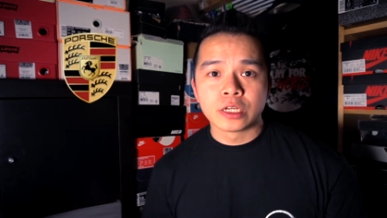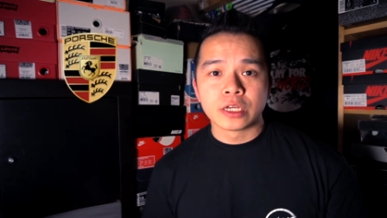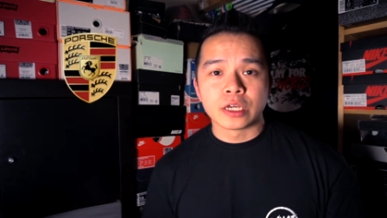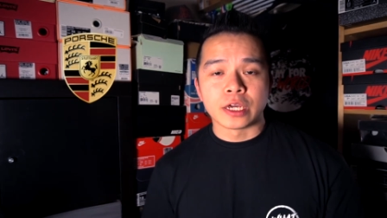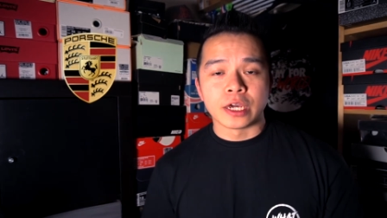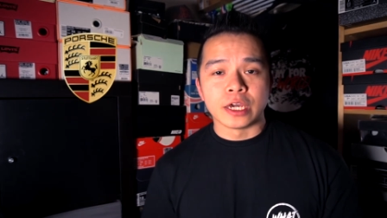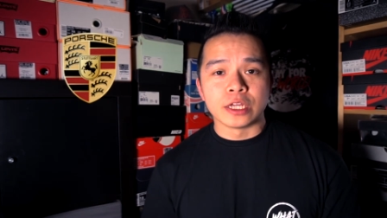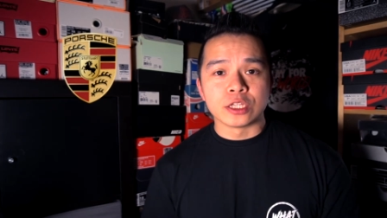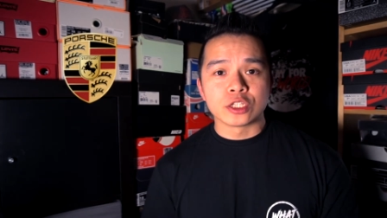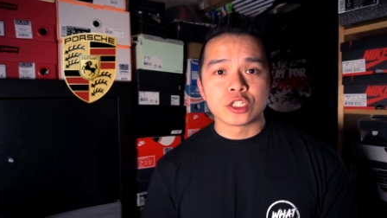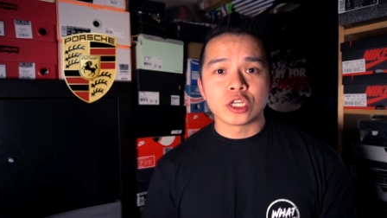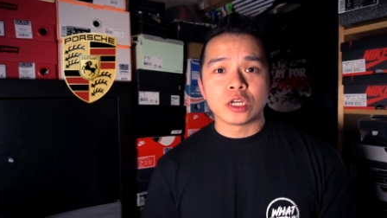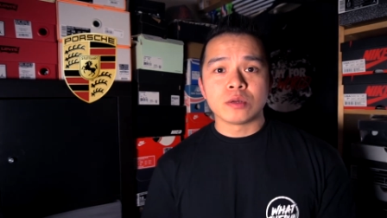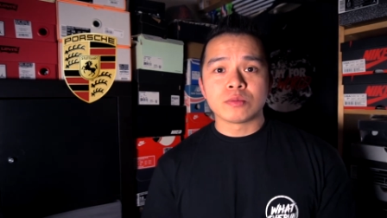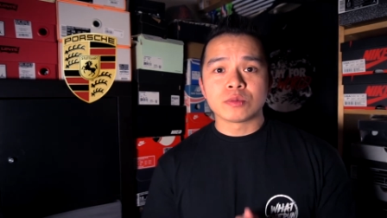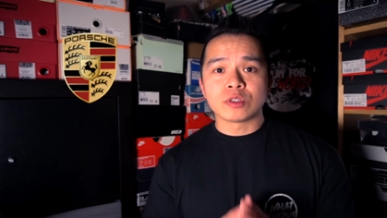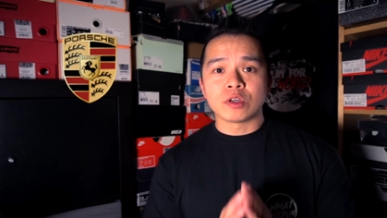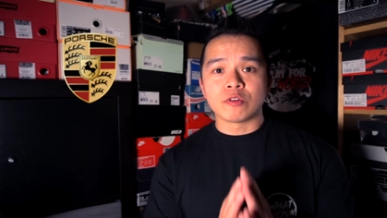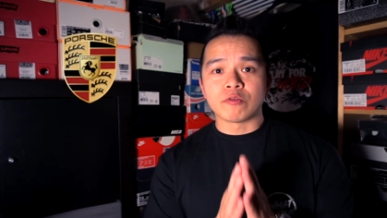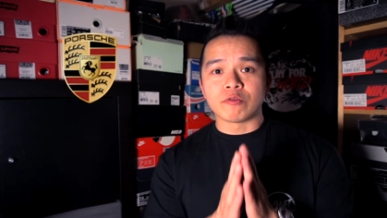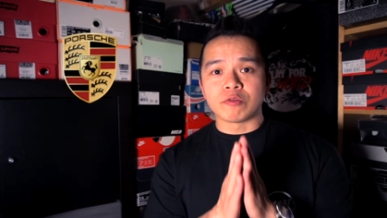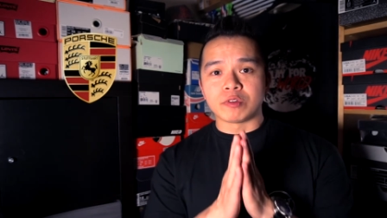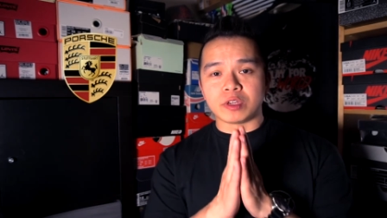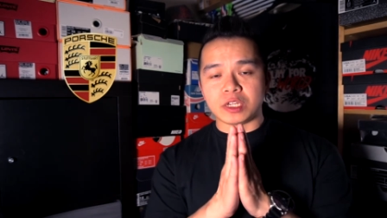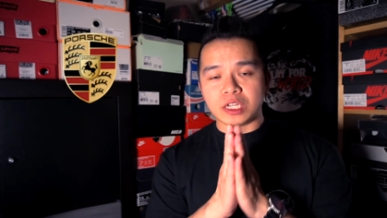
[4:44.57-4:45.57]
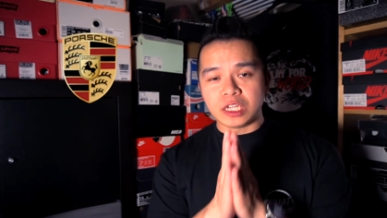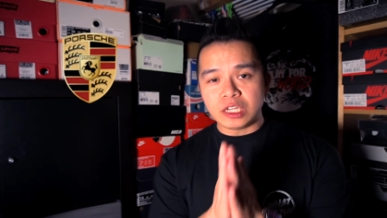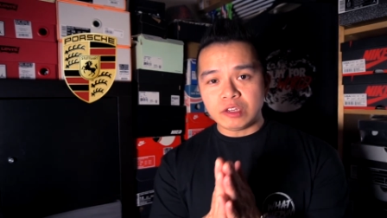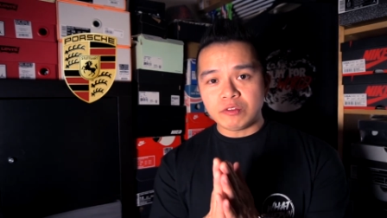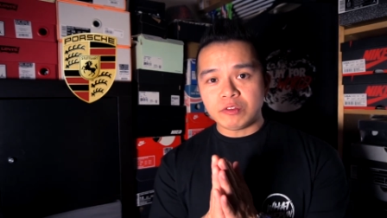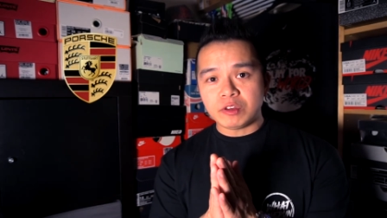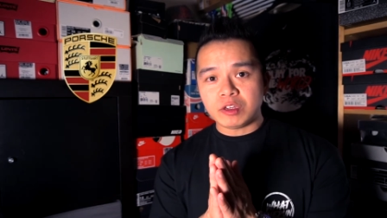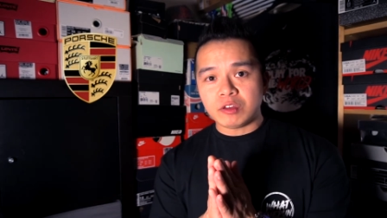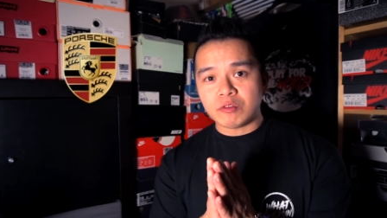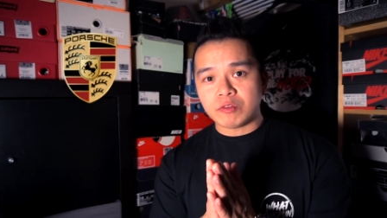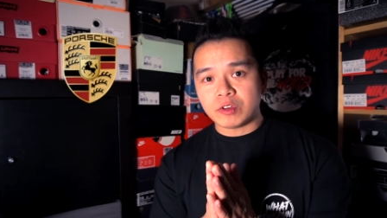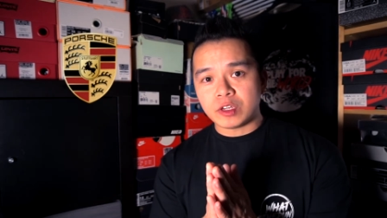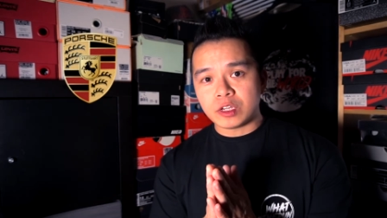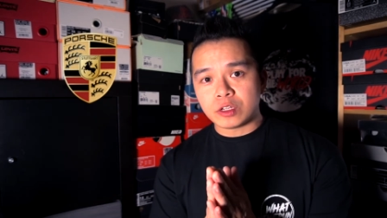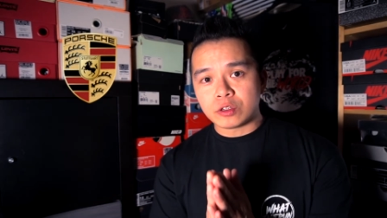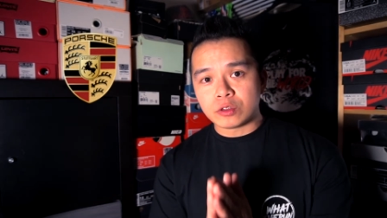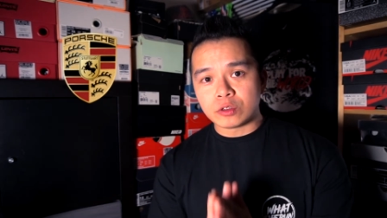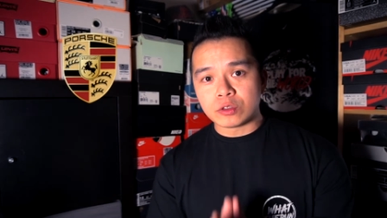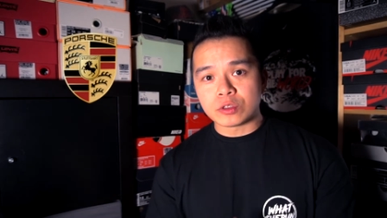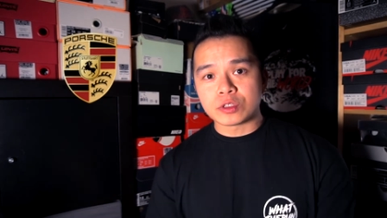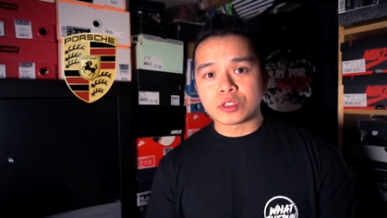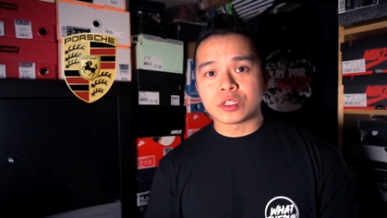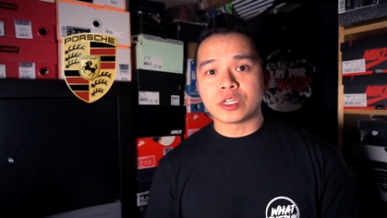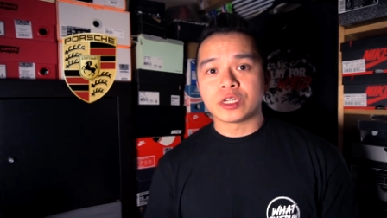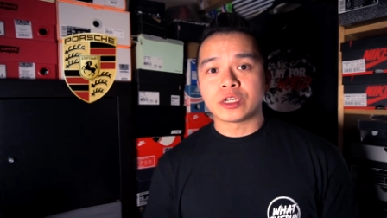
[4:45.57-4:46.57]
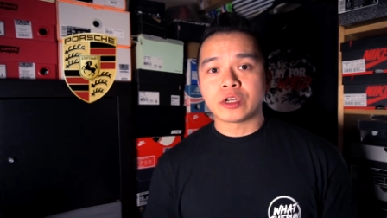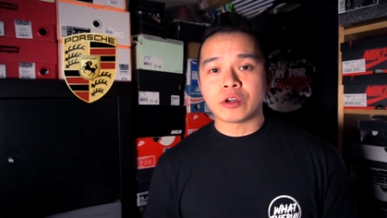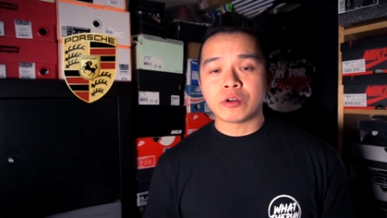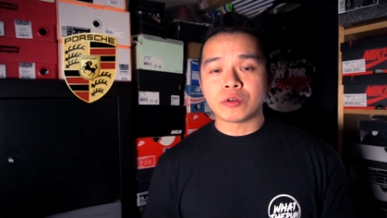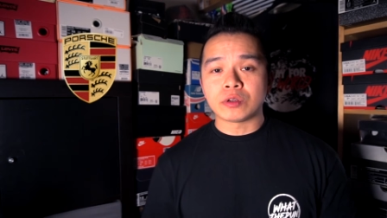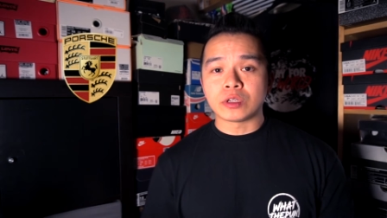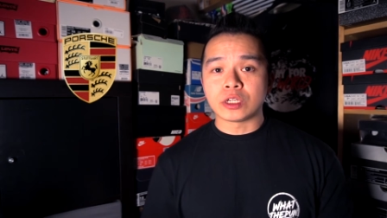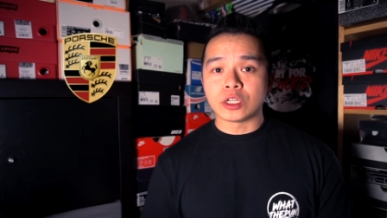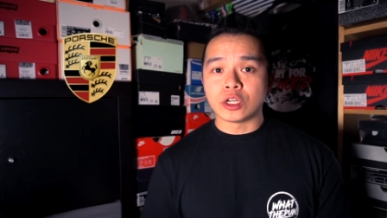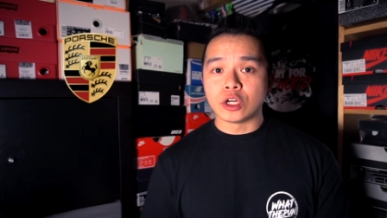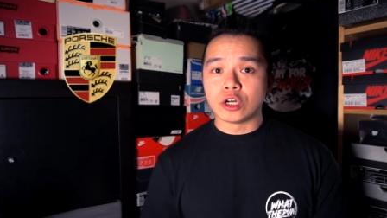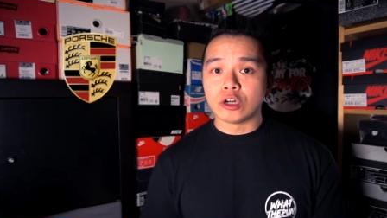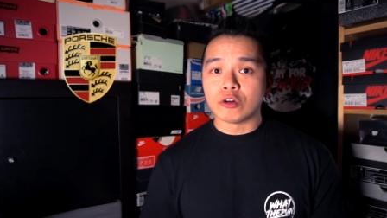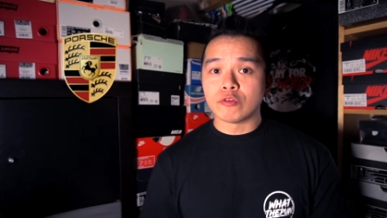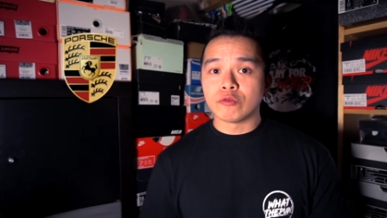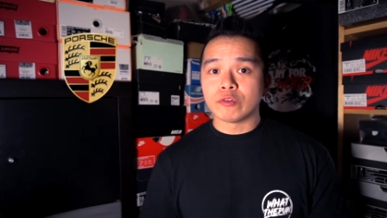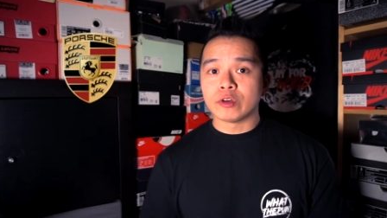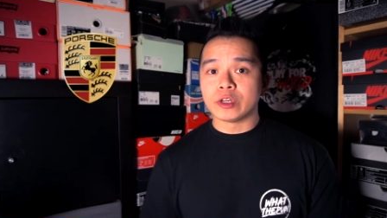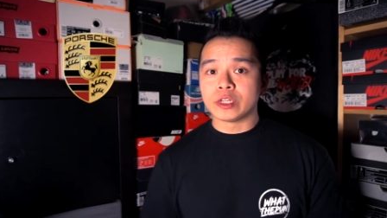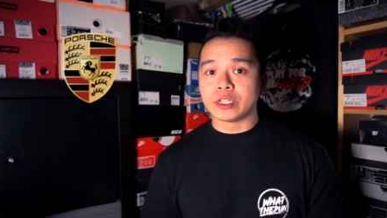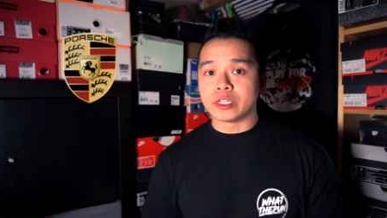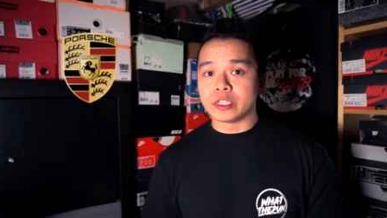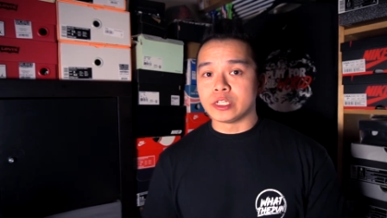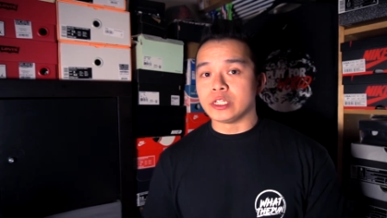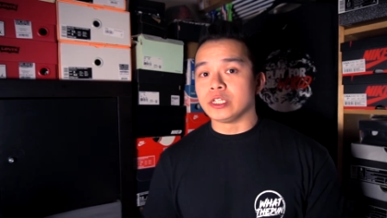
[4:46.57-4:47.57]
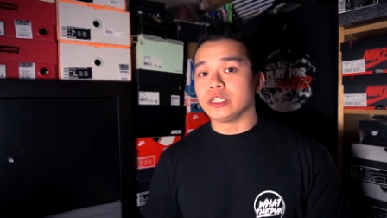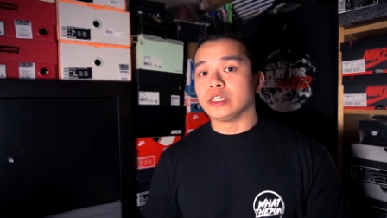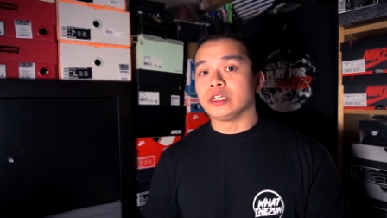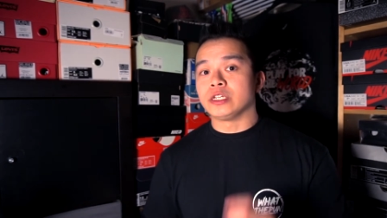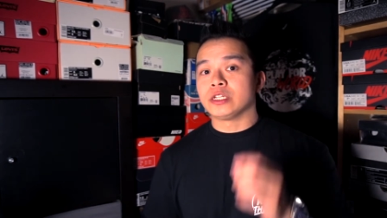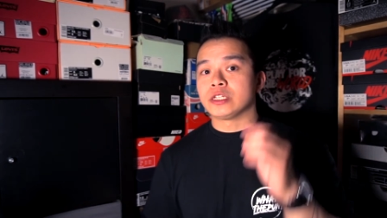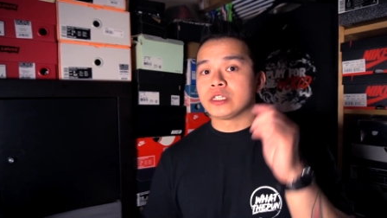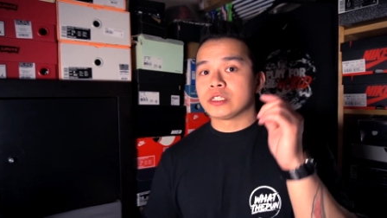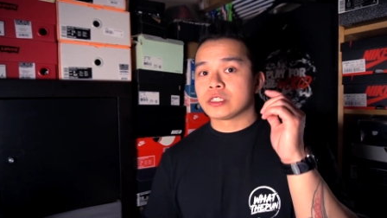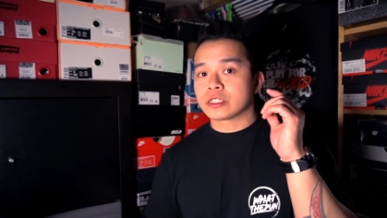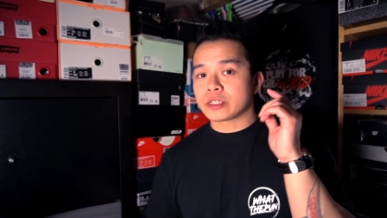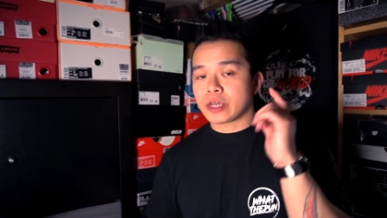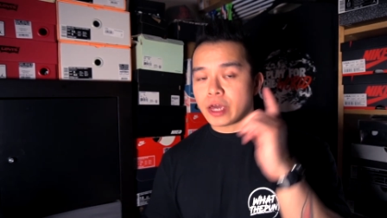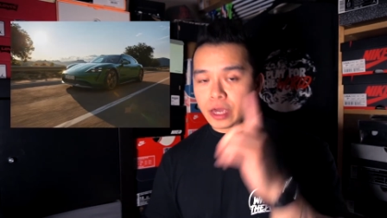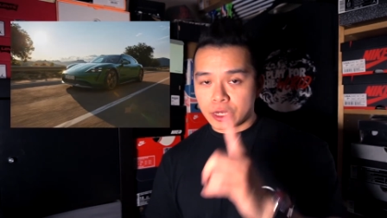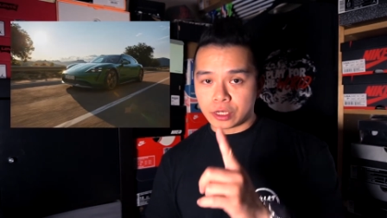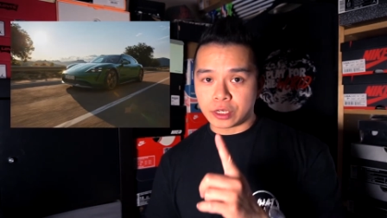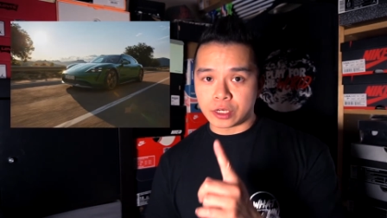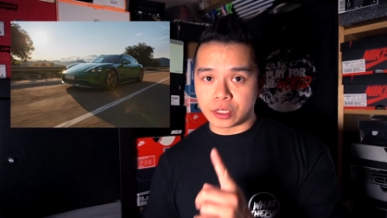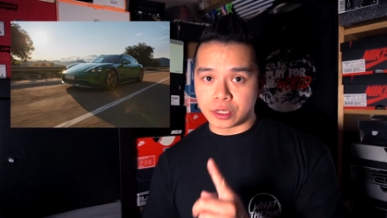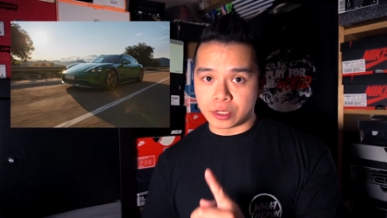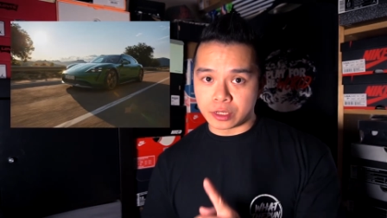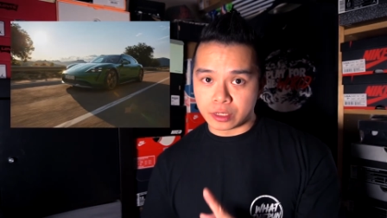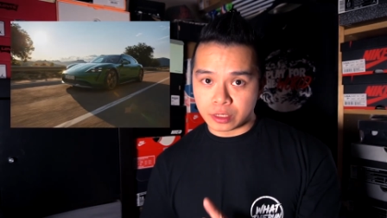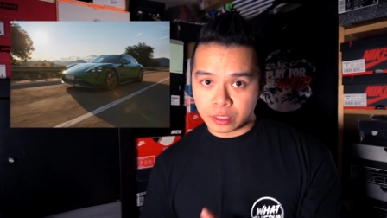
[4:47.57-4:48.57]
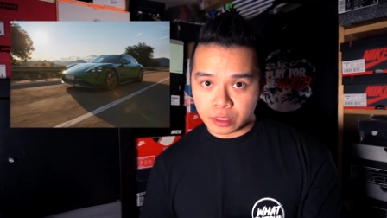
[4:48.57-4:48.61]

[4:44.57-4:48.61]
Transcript: In terms of EV vehicles, they currently offer the Taycan,